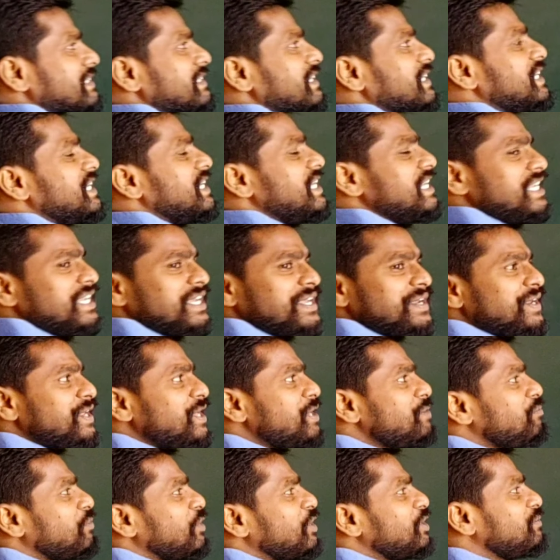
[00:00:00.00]
the
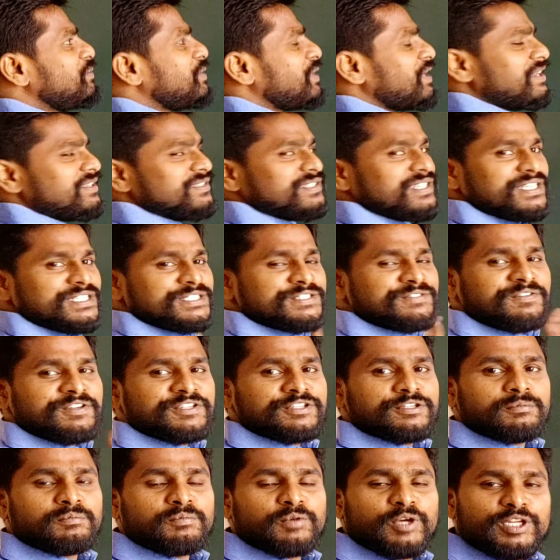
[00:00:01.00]
DNA polymerases for
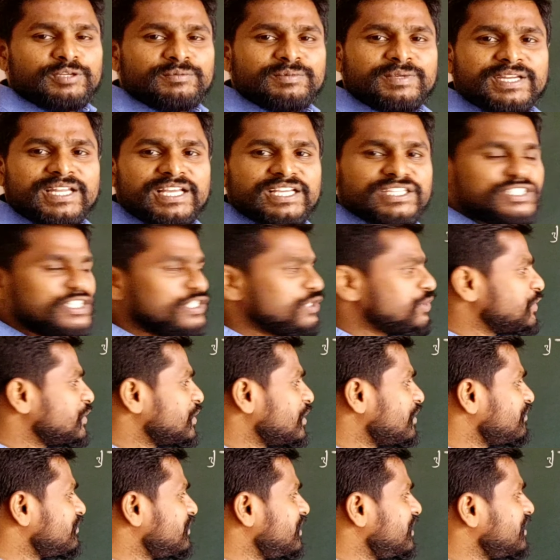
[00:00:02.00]
the polymerization
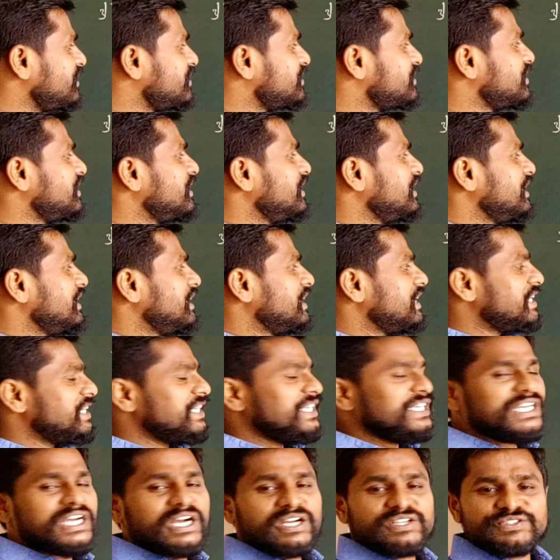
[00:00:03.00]
of these
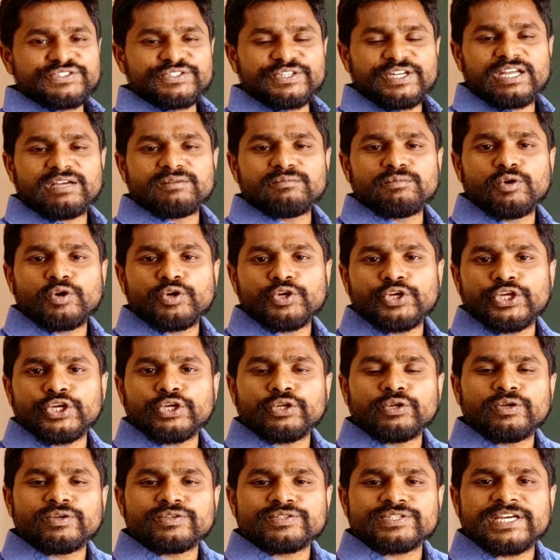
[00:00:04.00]

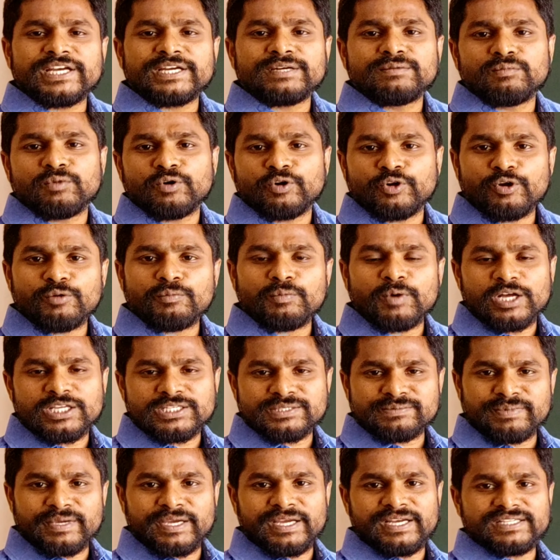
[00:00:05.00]
deoxyribonucleoside
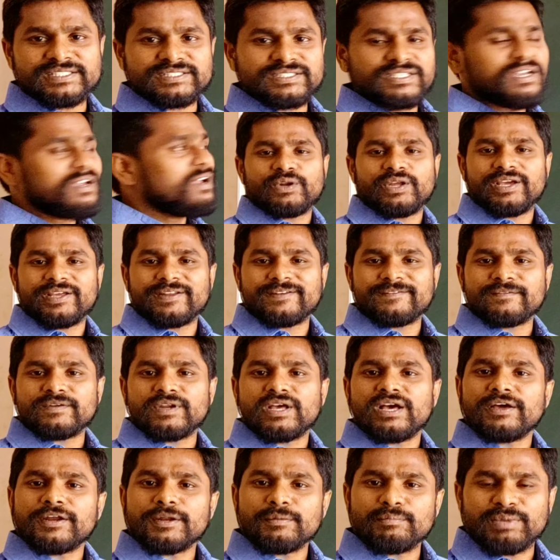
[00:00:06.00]
monophosphates
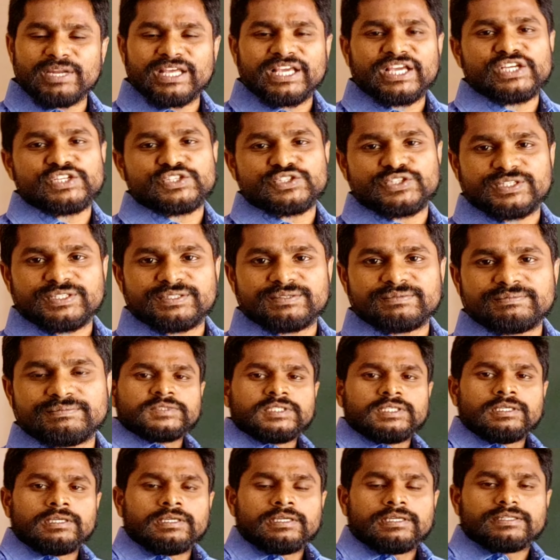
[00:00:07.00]
in replication.
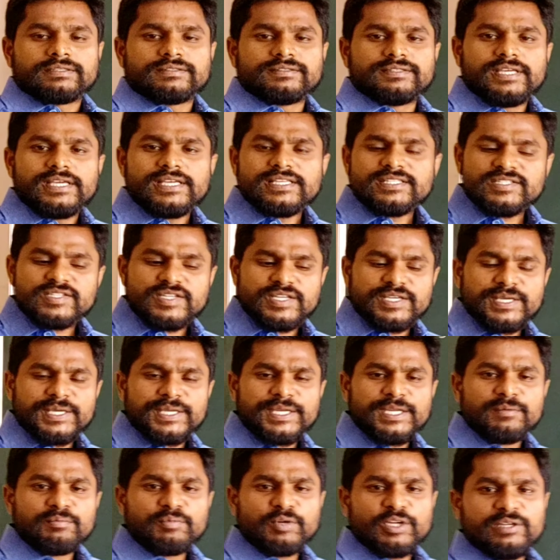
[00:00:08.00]
These
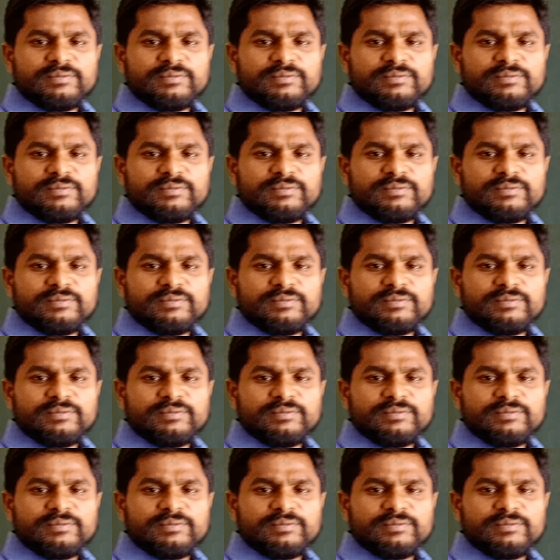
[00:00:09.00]
DNA